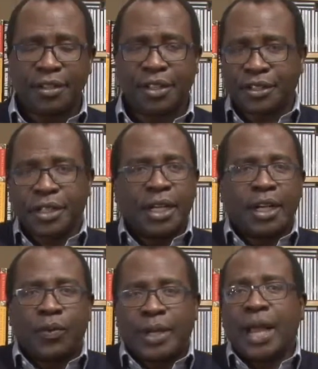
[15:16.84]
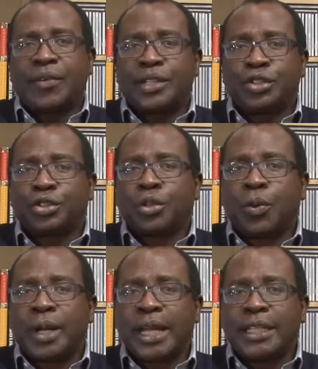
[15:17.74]
Because when I read Joshua
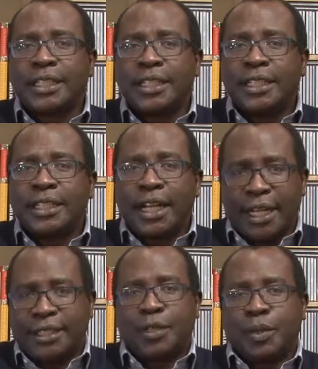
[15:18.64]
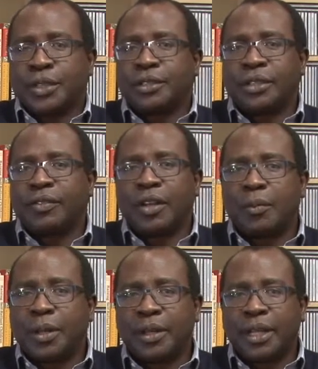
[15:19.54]
1:8, I see personal
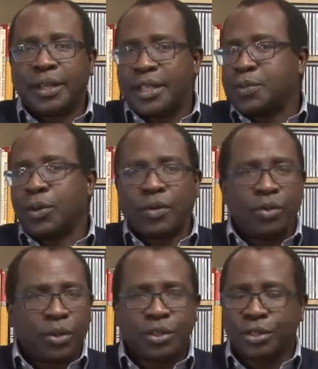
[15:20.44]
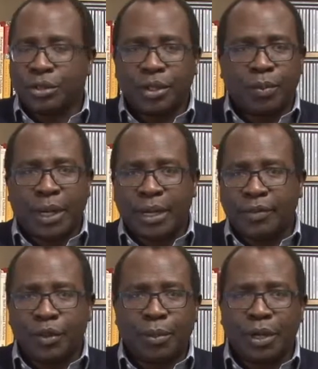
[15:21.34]
development there. This book of the law shall not depart out
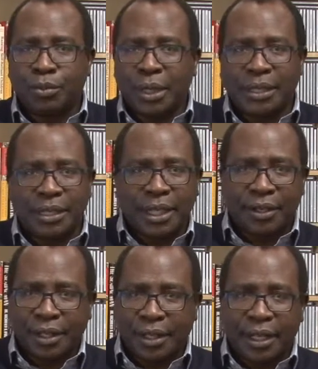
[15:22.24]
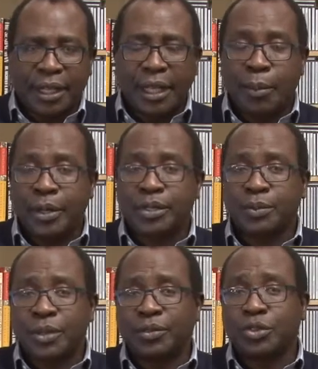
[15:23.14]
of your mouth. You meditate there and do another. Thou mayest
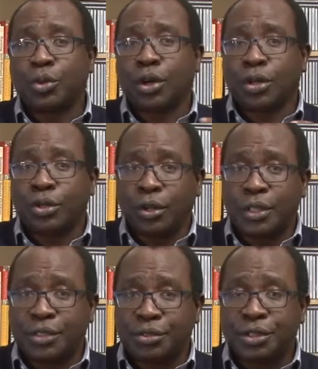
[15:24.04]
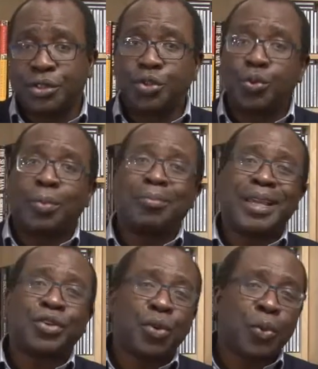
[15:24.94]
observe to do according to all this written. You will
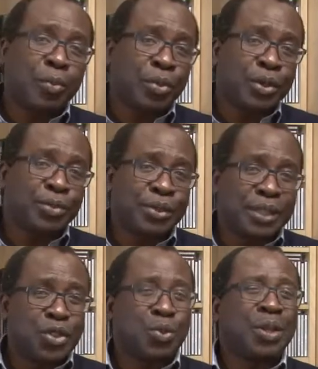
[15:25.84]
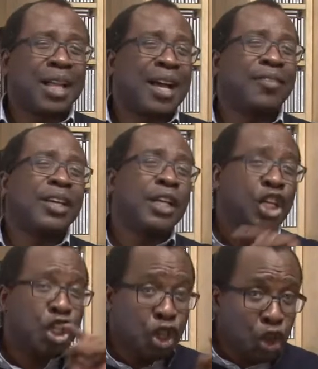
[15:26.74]
make your way prosperous and you will have
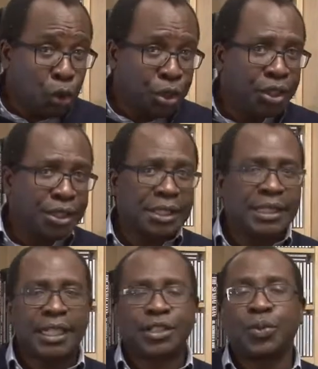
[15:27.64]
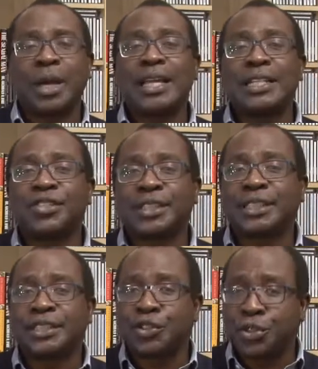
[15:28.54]
good success. So we are
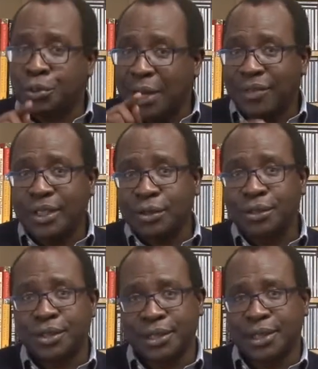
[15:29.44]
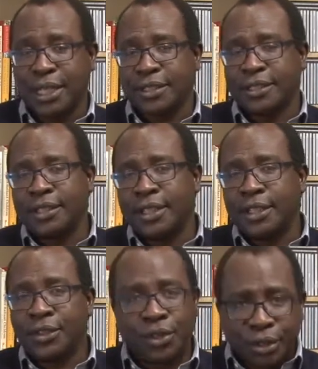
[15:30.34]
interested in you having good success,
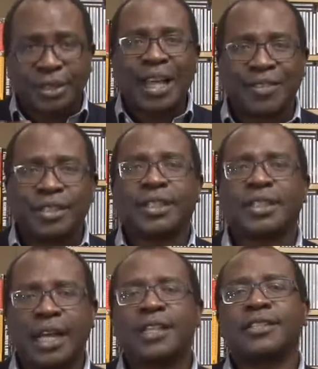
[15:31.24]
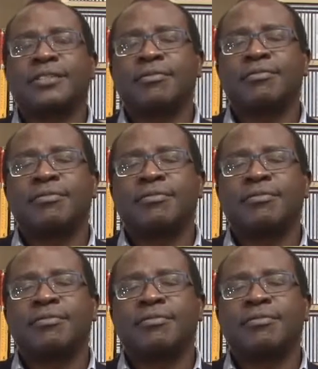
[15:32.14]
not just having success.